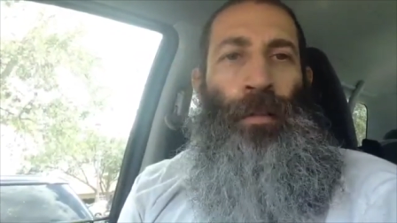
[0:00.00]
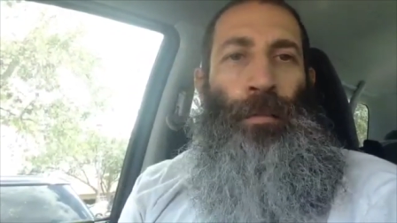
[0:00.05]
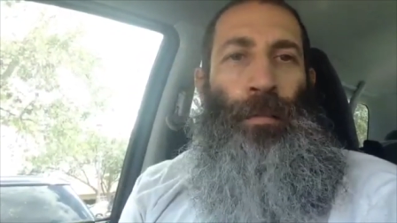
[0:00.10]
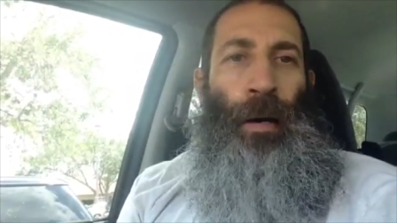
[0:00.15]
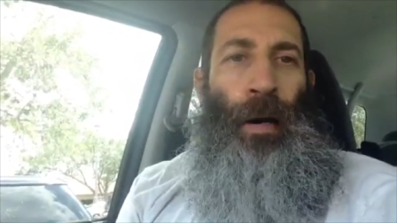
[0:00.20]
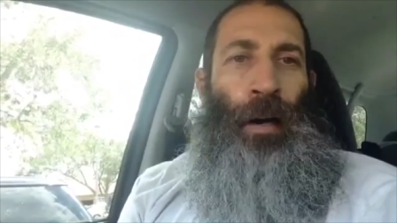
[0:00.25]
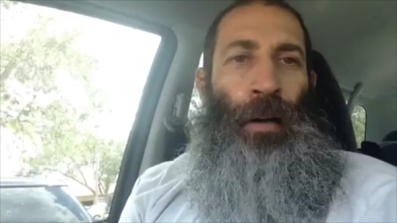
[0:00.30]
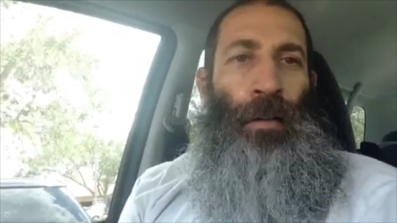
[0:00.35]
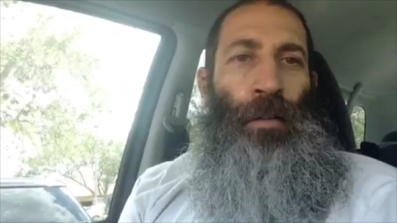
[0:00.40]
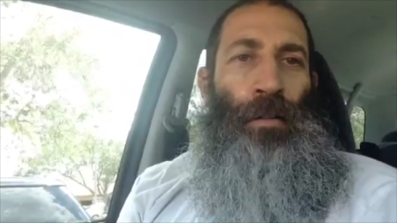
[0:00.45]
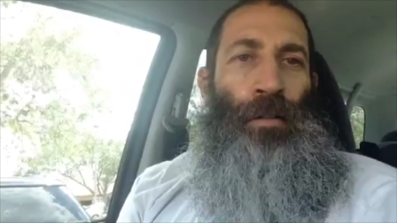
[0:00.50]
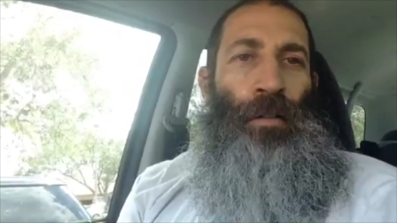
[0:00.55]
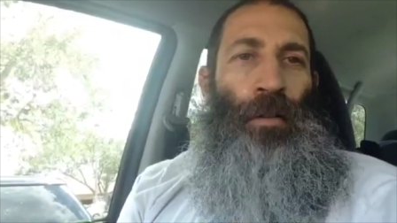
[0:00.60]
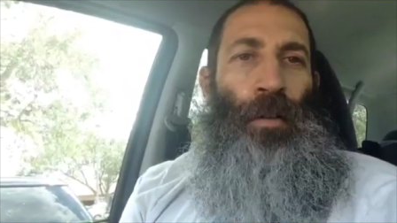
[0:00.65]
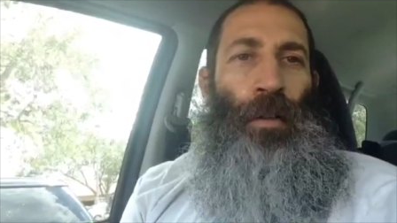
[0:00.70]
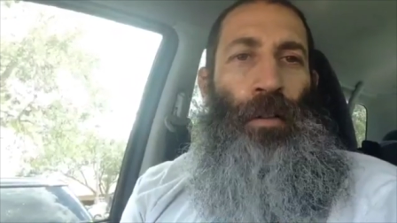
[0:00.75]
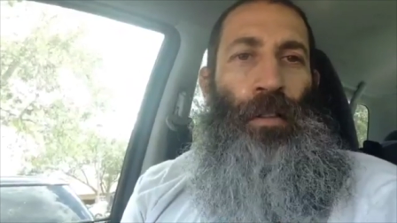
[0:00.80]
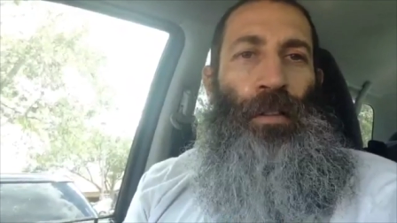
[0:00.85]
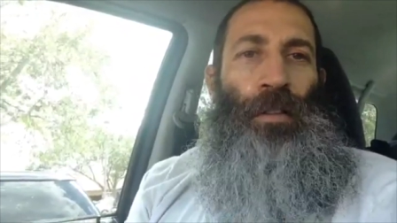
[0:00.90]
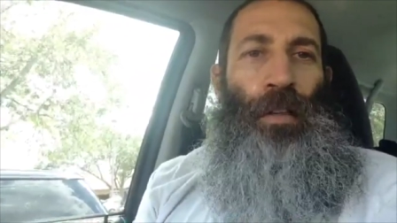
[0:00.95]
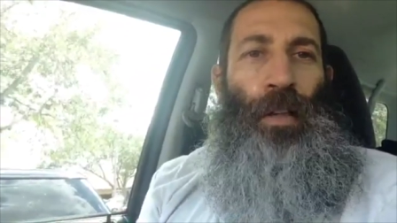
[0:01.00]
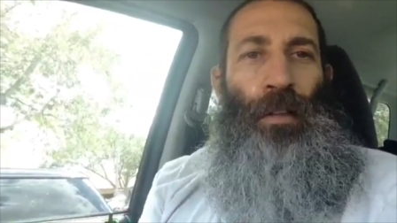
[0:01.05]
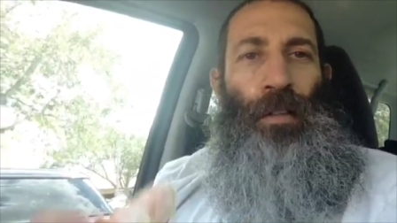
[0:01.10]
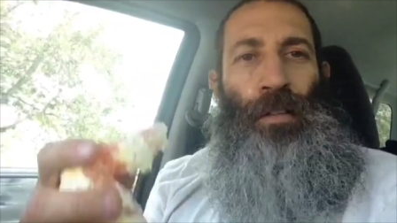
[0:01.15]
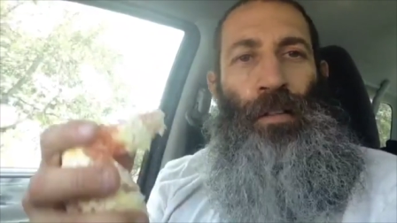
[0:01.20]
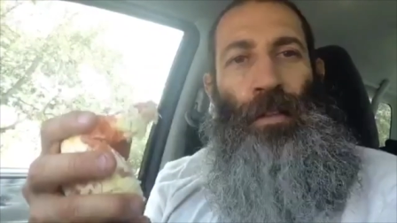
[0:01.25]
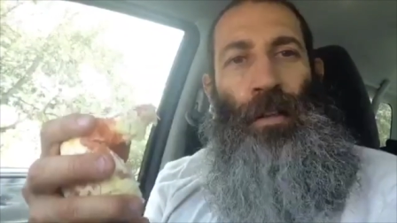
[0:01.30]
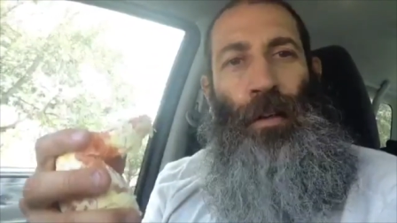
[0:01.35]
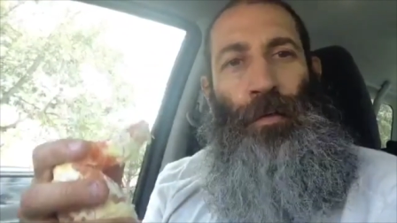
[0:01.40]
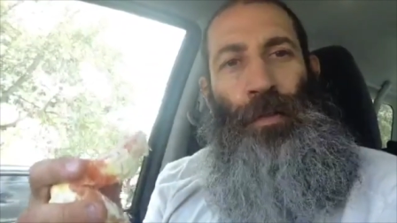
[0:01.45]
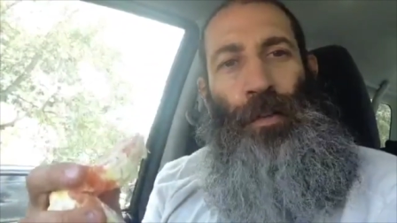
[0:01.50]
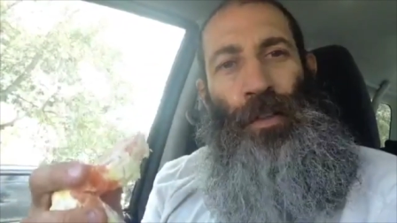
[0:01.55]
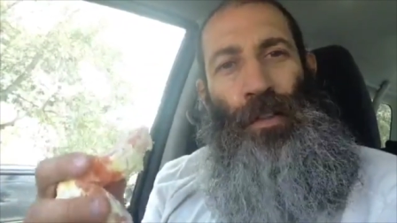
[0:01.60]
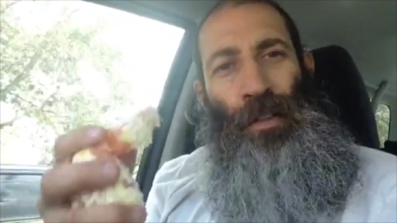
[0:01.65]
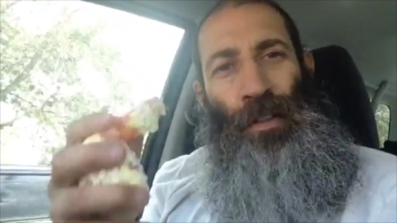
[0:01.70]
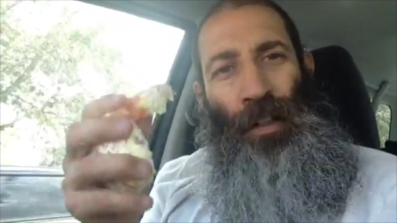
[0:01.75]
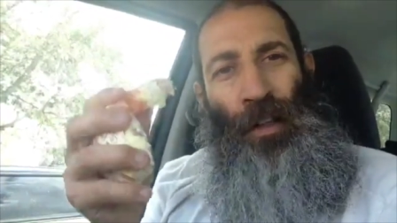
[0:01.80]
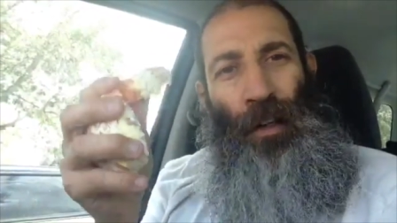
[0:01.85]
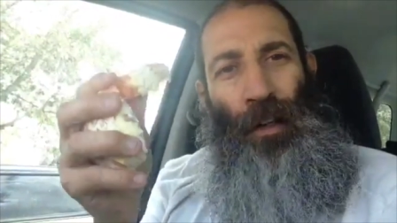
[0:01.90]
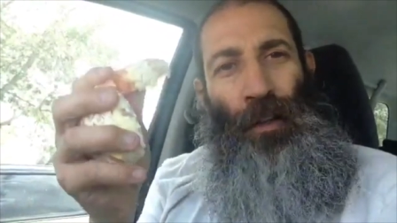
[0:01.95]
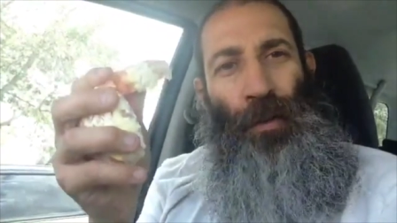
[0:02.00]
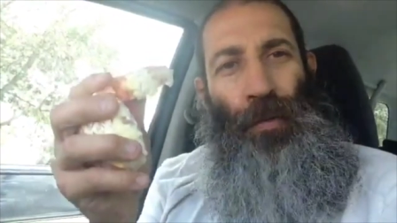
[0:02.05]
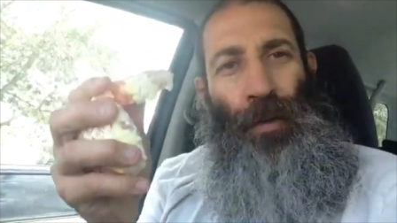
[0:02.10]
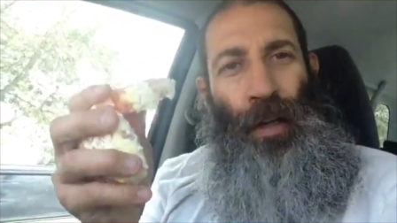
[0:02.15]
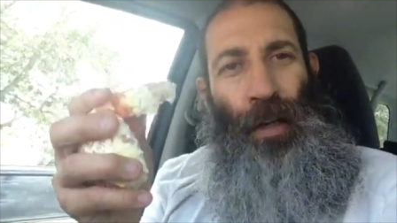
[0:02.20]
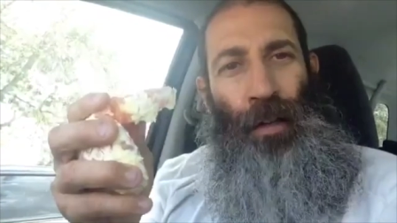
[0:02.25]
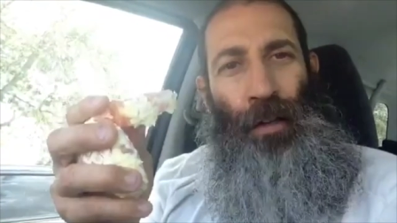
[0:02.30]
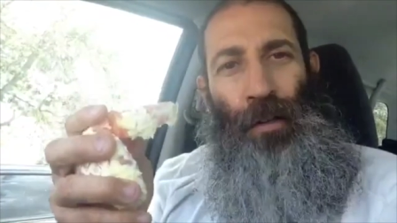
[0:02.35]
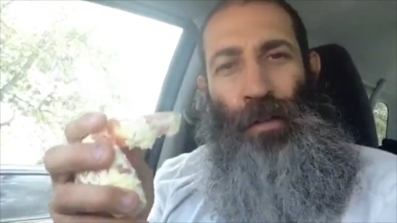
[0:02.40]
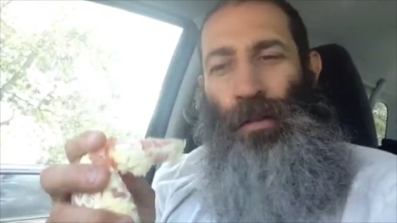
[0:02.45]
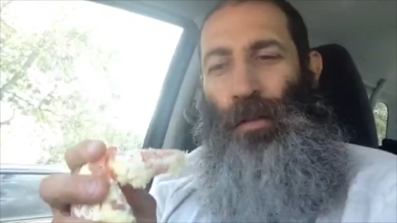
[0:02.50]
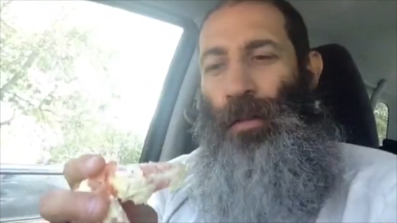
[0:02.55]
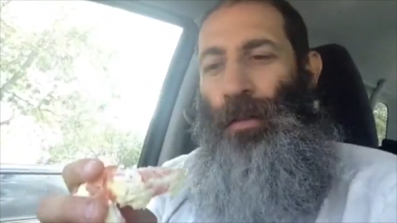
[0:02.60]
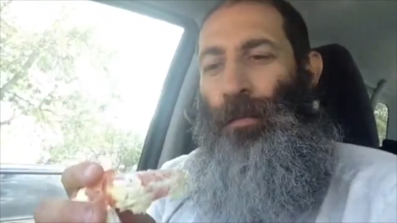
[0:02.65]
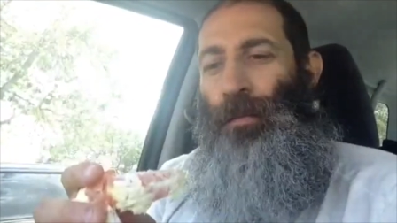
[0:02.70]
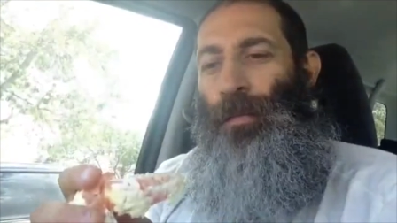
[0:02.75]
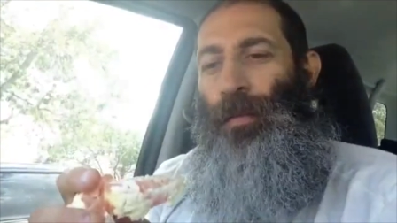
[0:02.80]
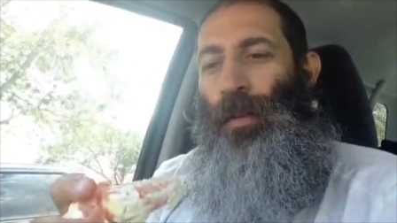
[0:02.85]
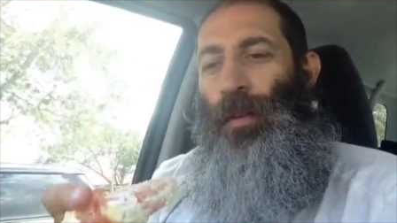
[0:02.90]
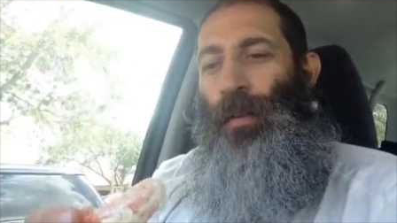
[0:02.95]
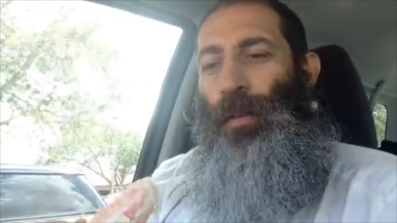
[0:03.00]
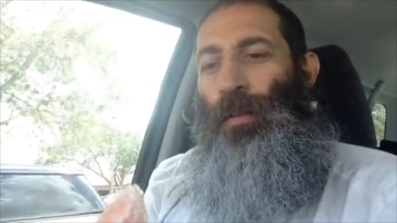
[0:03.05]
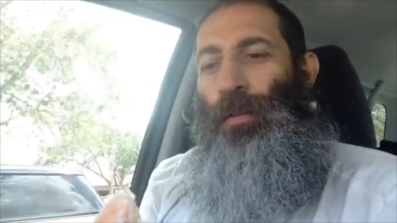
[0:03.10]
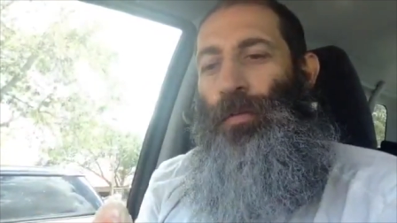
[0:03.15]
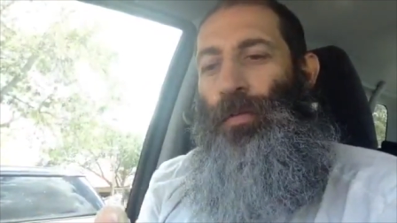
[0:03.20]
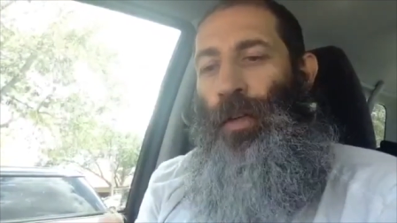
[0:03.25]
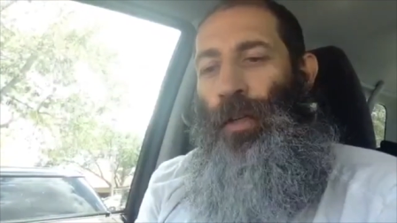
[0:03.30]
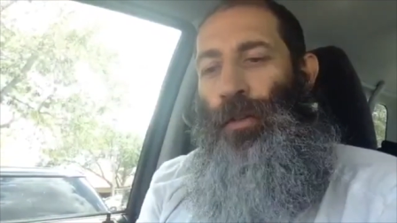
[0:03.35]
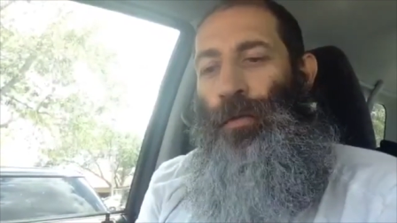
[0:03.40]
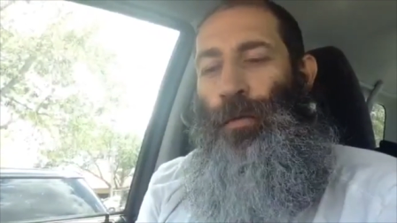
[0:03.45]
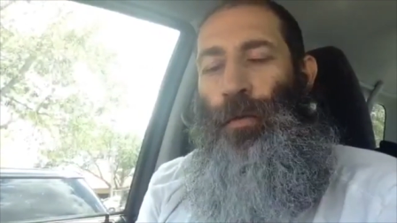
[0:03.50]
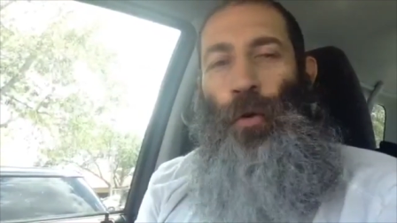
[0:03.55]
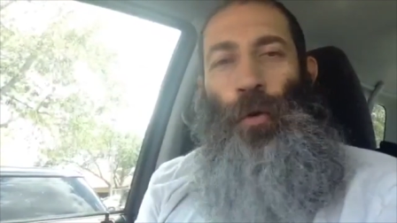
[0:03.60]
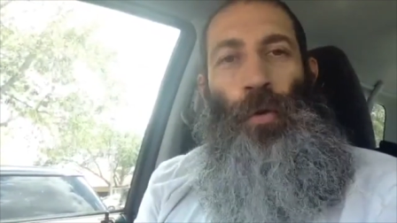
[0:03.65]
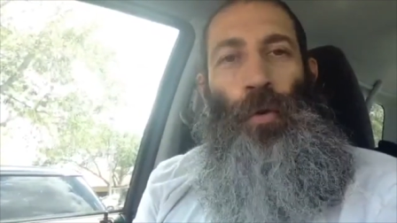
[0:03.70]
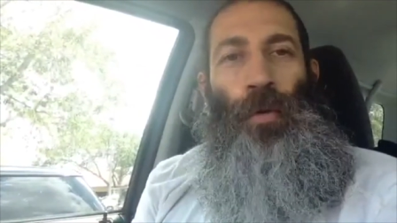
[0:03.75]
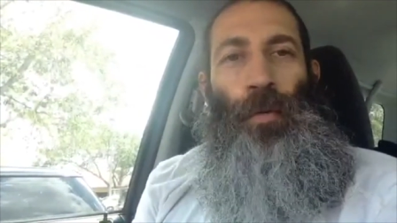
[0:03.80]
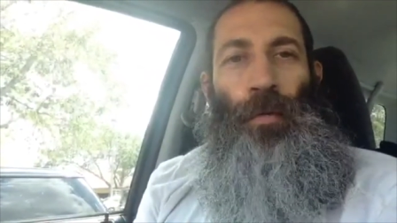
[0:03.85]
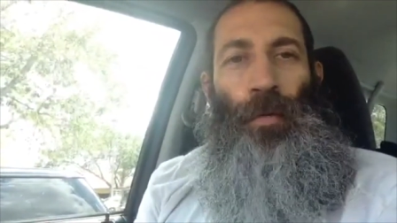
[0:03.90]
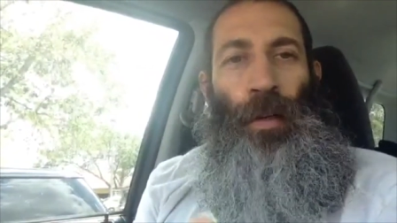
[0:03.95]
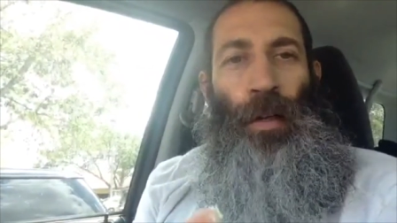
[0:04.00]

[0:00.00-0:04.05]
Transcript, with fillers: powders and all this other stuff. You just need our creators fresh fruit.